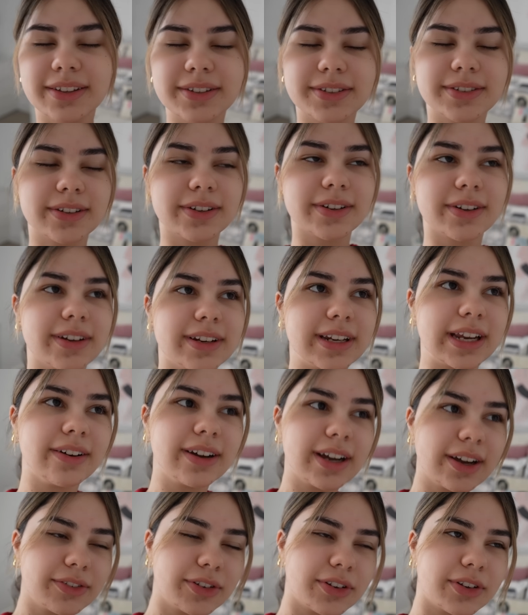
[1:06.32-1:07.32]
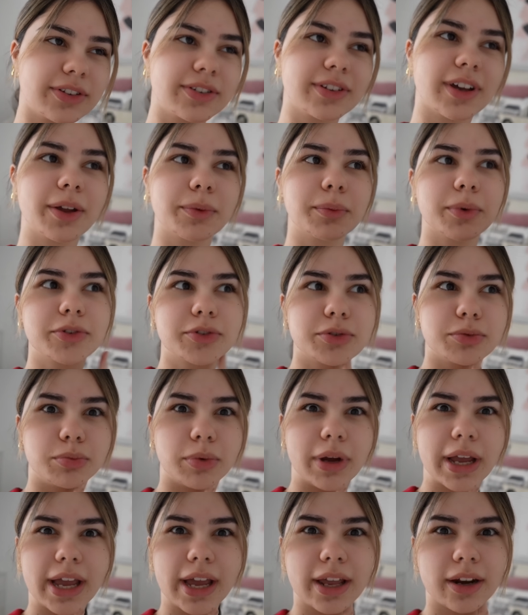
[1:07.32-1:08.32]
so now I have to decide what to
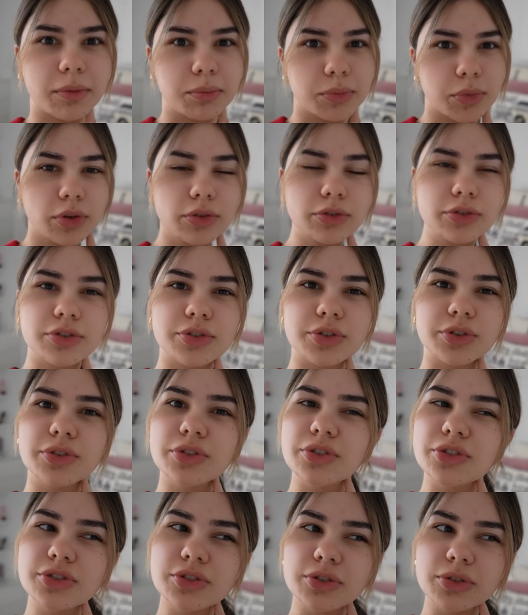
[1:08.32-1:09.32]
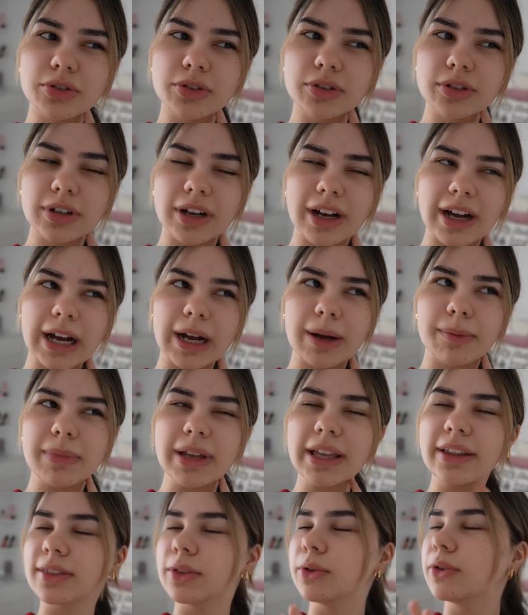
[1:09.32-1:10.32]
wear and I'm not too sure.
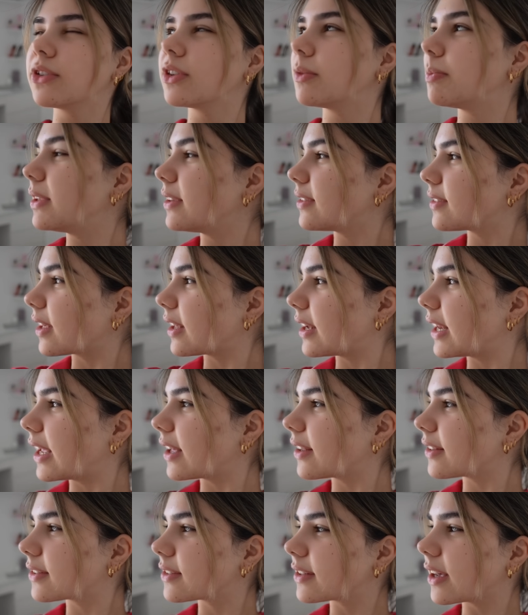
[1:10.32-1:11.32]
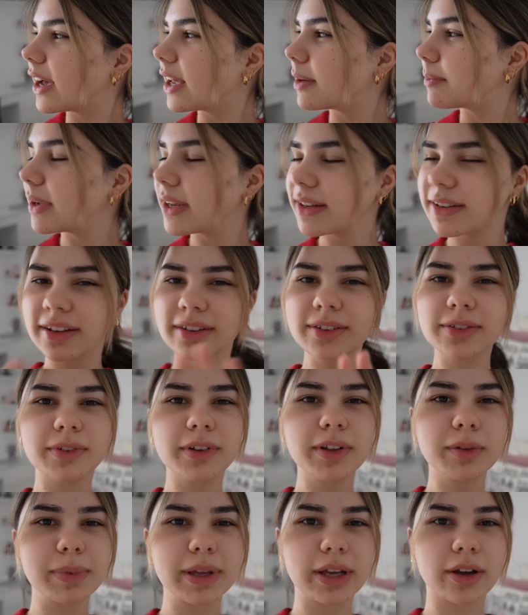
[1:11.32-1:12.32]
It looks a bit sunny outside but it does
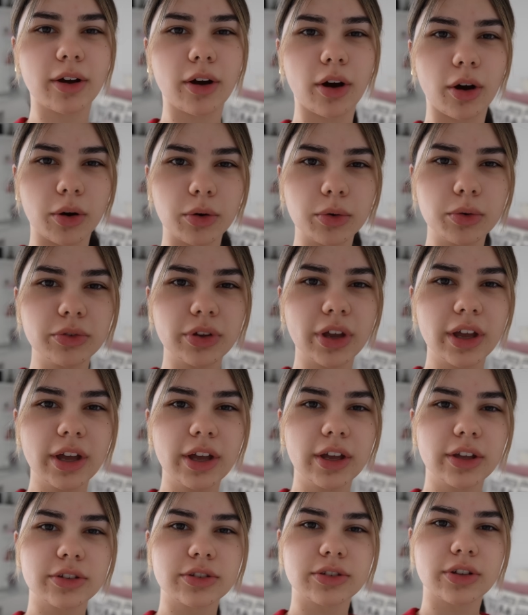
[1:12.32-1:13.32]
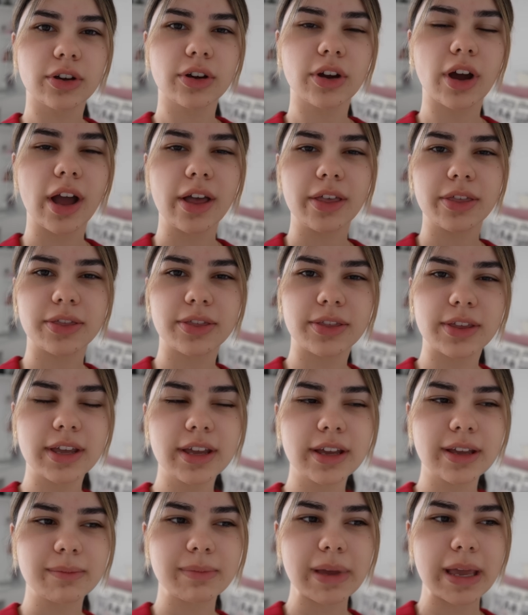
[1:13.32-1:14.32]
feel a bit cold, so I
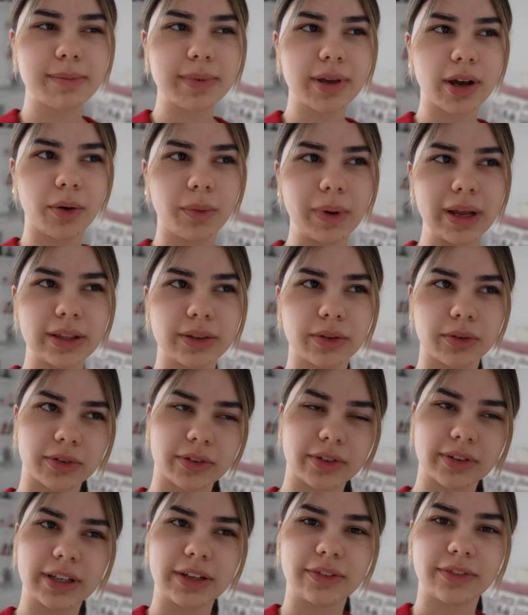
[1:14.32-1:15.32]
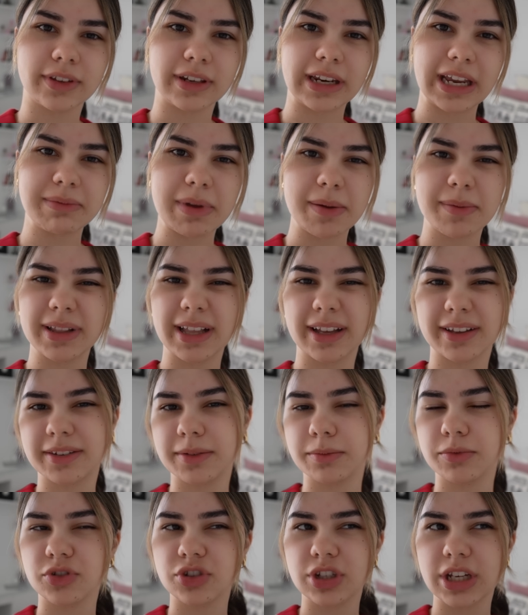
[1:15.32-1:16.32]
think maybe I'll wear long sleeve today, maybe like
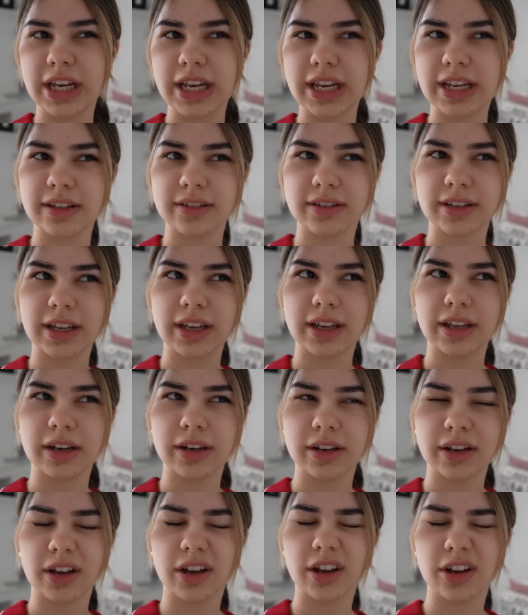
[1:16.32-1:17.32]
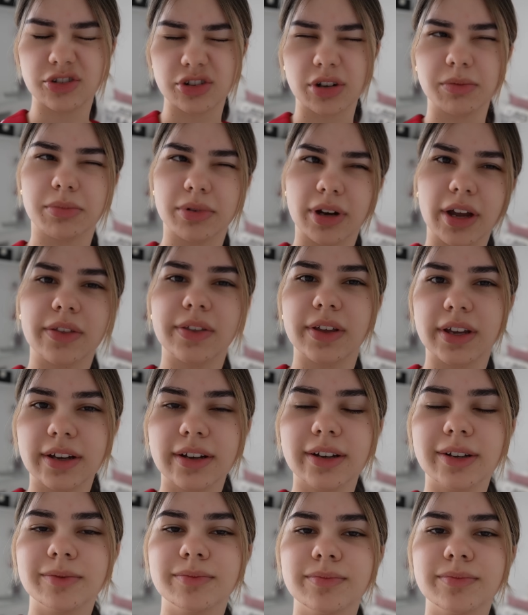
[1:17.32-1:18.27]
some jeans and a jumper I think.